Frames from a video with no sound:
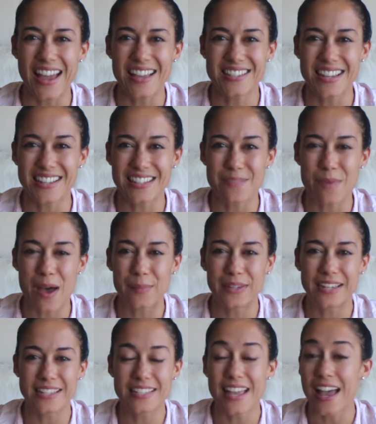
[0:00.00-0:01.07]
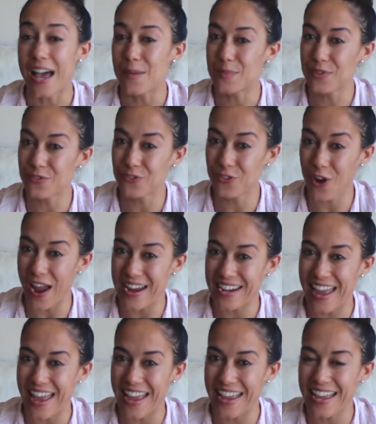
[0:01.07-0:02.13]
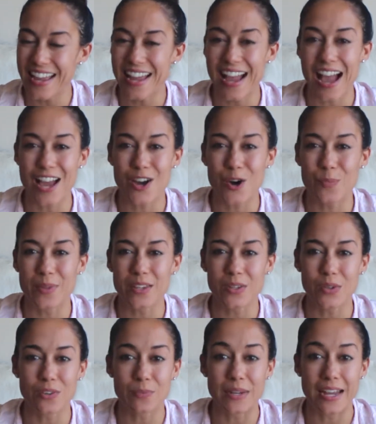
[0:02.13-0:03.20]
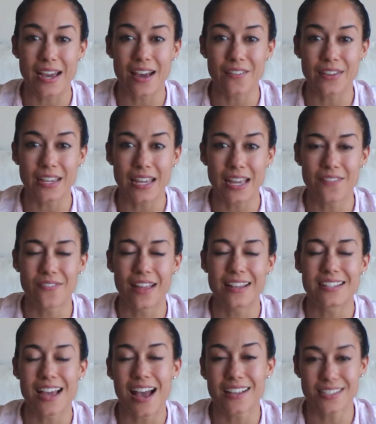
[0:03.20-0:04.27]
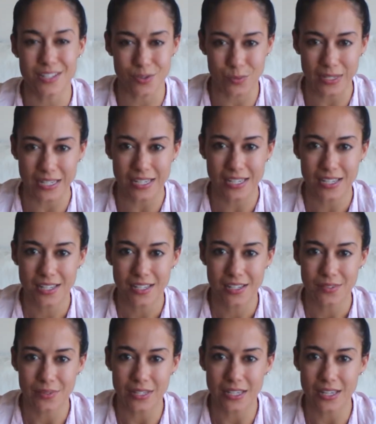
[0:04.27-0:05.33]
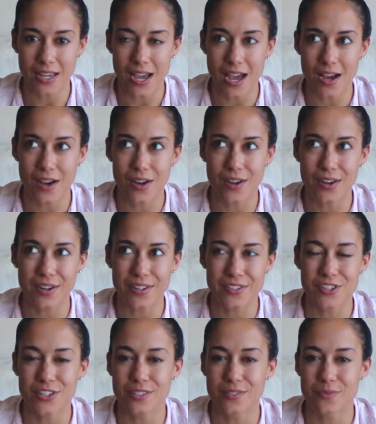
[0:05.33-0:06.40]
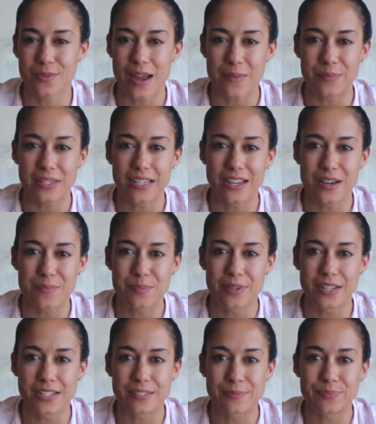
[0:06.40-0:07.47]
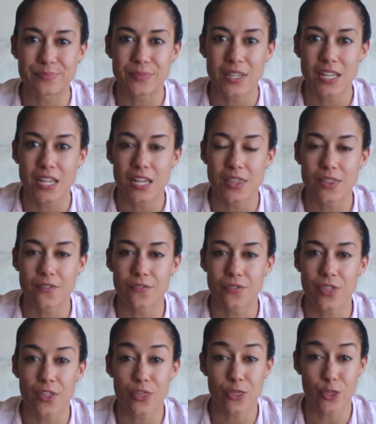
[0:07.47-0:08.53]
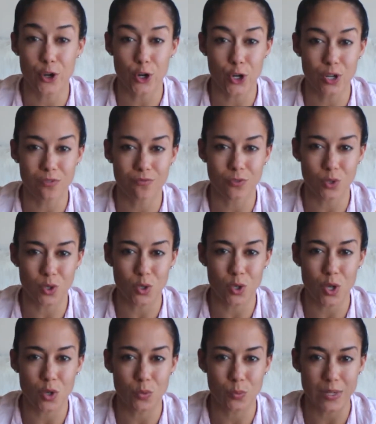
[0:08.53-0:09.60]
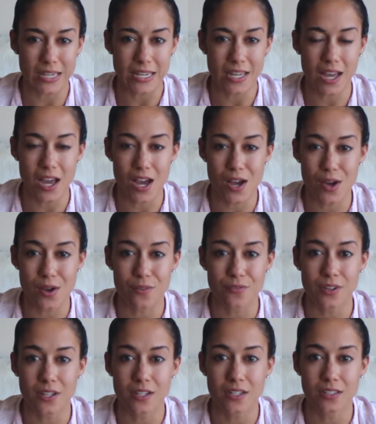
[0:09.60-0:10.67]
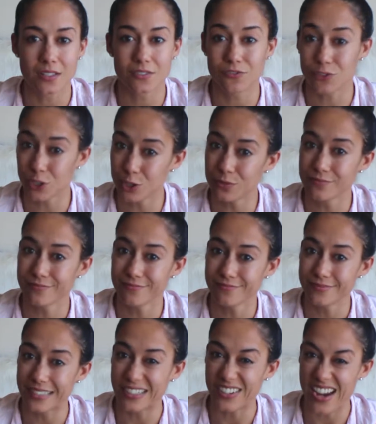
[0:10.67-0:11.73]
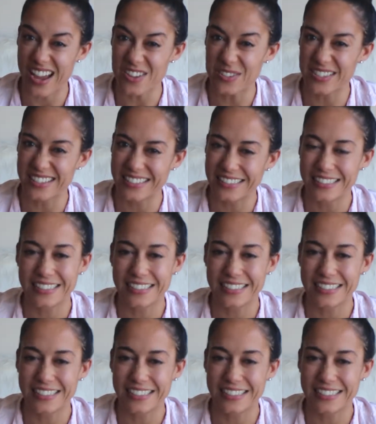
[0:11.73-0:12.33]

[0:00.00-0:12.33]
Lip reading: Hey sexy mamas, happy Friday! I hope that you have been having a fantastic week. We are just wrapping up the third full week of the flu in our house.